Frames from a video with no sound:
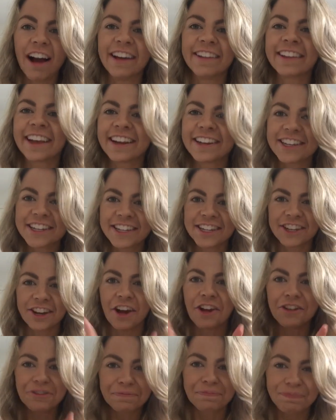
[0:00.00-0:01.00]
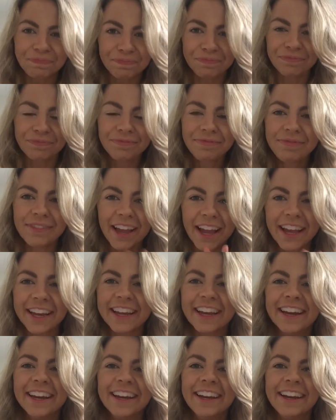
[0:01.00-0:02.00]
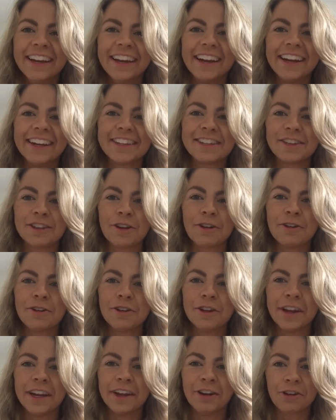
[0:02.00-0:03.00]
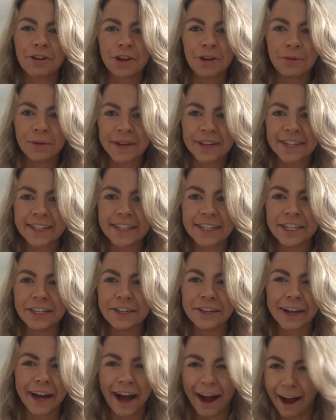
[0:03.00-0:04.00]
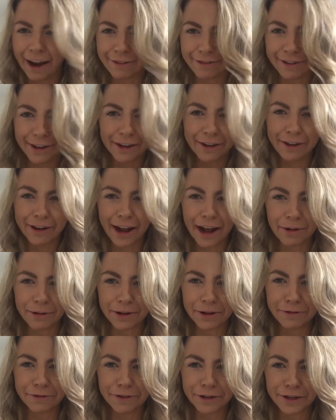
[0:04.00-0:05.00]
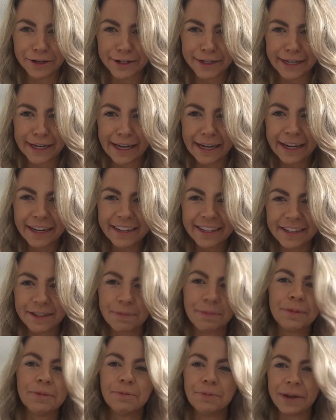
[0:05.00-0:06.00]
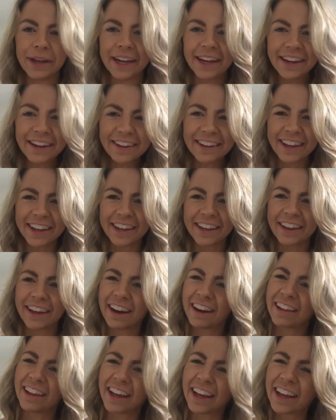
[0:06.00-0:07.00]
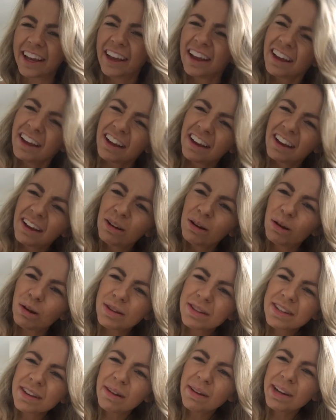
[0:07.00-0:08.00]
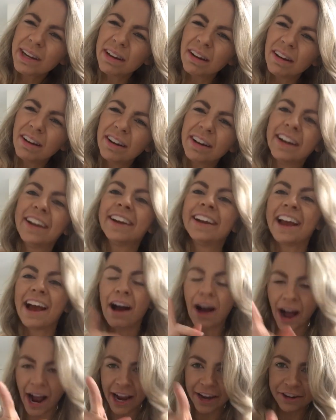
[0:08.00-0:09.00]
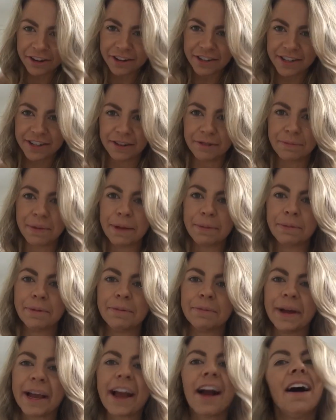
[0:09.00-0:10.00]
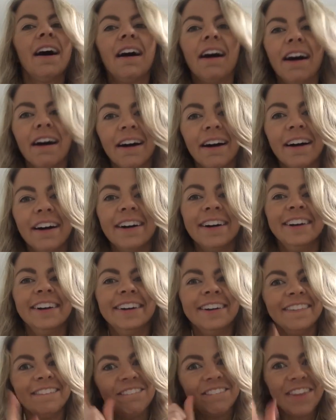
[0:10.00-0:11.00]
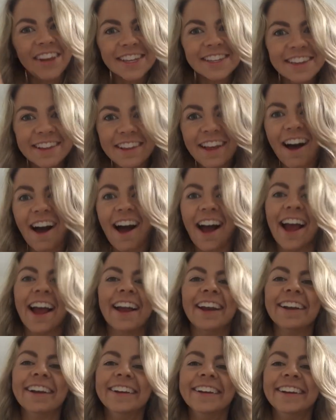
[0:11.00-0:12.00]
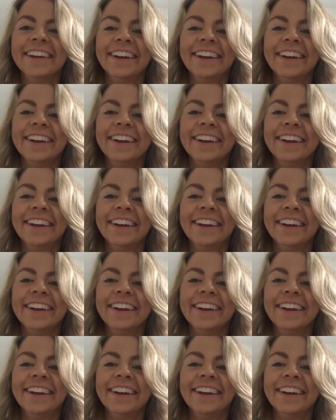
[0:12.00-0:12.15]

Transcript: and they just don't, like, it's so innocuous that you can't figure it out when you first see it. It's a bit weird. Like, you're kind of like, what's going on? And now I notice it on people. I'm like, Invisalign.